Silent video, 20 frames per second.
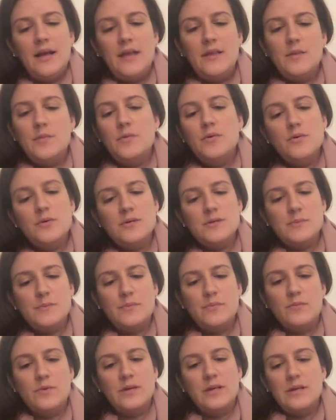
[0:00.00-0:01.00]
And the moon is
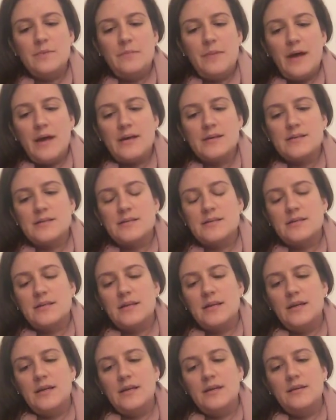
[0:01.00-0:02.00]
really best
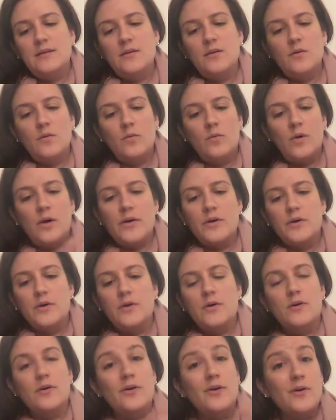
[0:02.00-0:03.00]
in
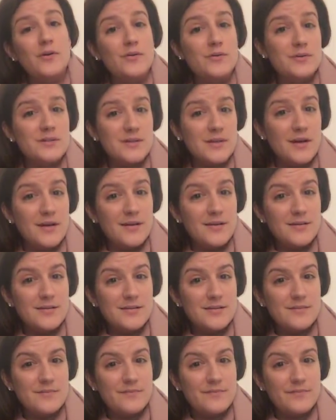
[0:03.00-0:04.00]
water or earth
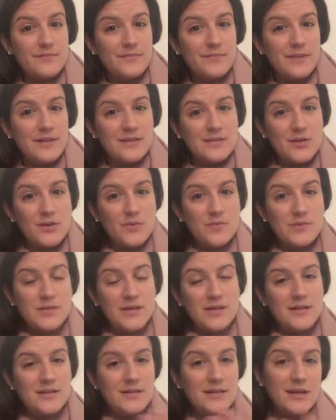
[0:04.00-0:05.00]
signs. Its home
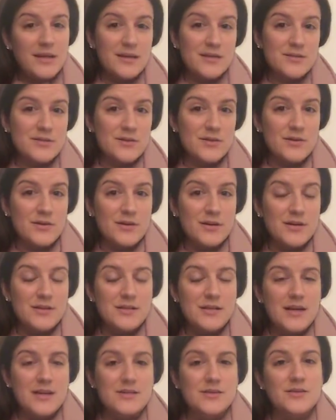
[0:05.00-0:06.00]
sign is Cancer.
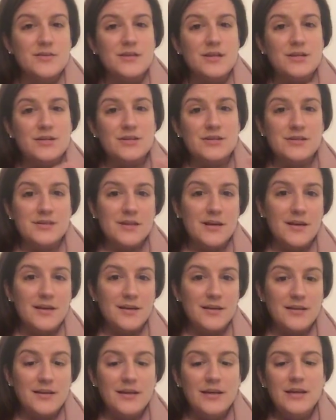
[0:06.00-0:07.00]
Its exaltation
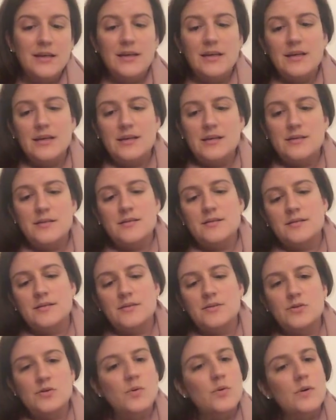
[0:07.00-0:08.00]
sign is
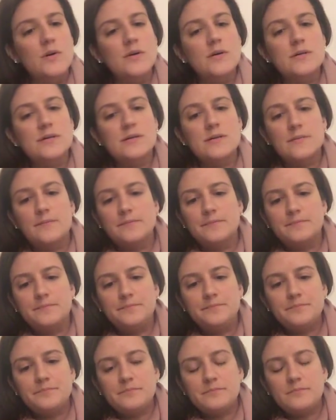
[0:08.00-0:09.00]
Taurus.
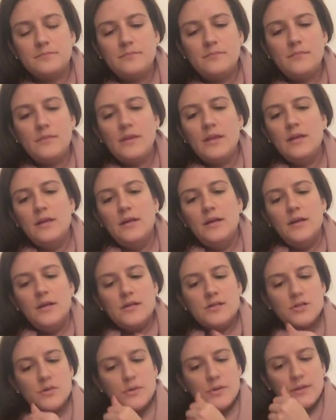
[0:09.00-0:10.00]

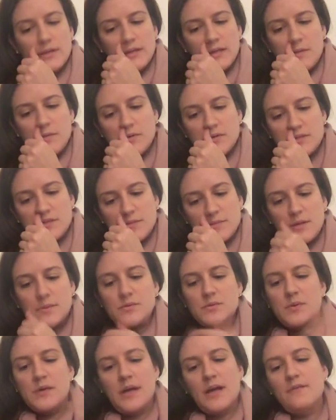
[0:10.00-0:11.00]
So in Libra,
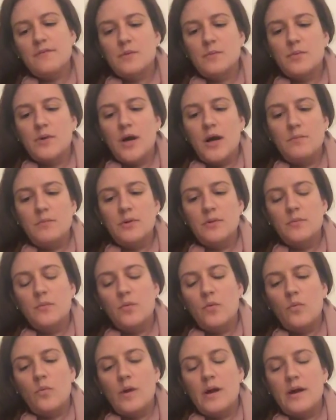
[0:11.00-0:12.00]
sometimes we have the
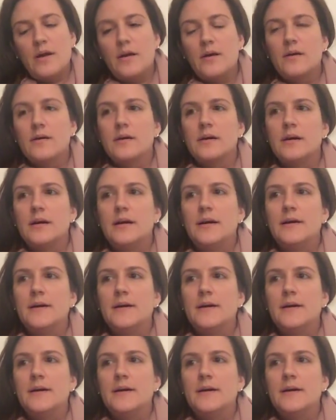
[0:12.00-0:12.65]
problem where